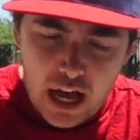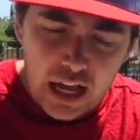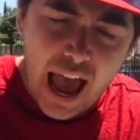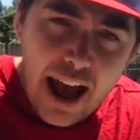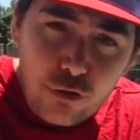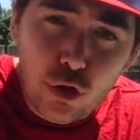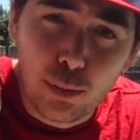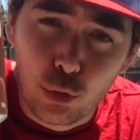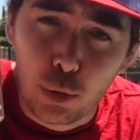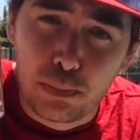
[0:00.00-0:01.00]
Have
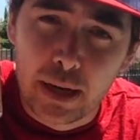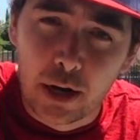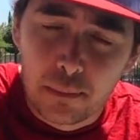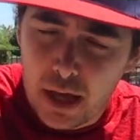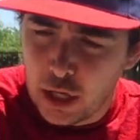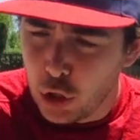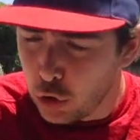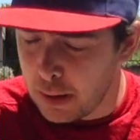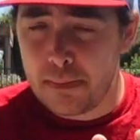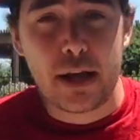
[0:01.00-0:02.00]
some root beer. You
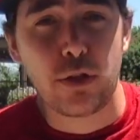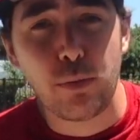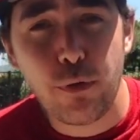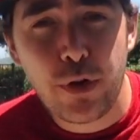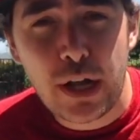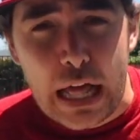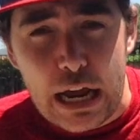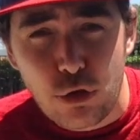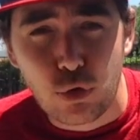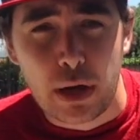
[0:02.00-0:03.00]
can mix it with vanilla
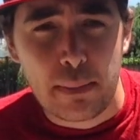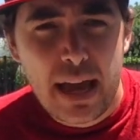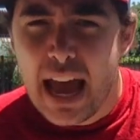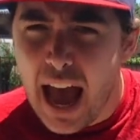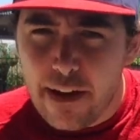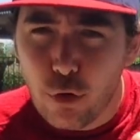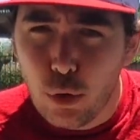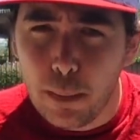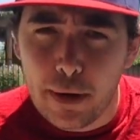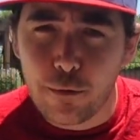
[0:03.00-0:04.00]
ice cream have a
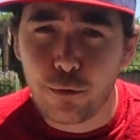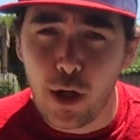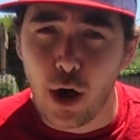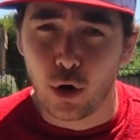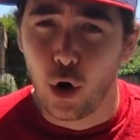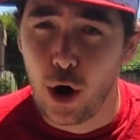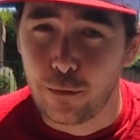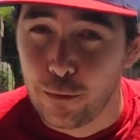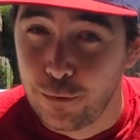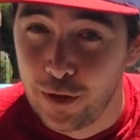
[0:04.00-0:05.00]
root beer float. Or if
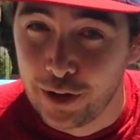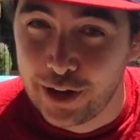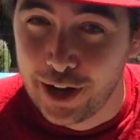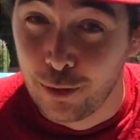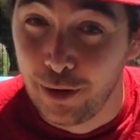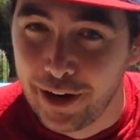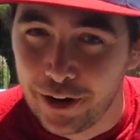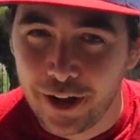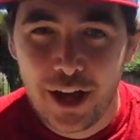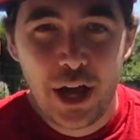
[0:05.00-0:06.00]
you're feeling kind of
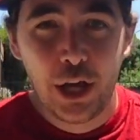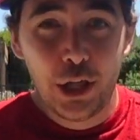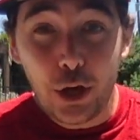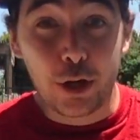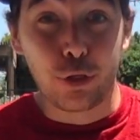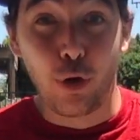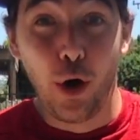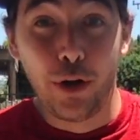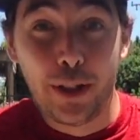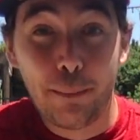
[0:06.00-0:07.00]
weird, you could throw
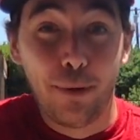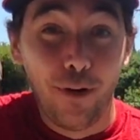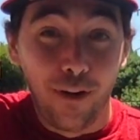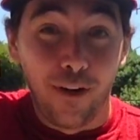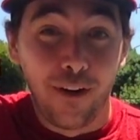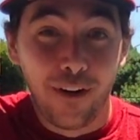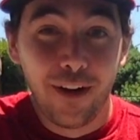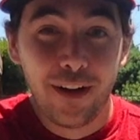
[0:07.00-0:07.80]
it in the pool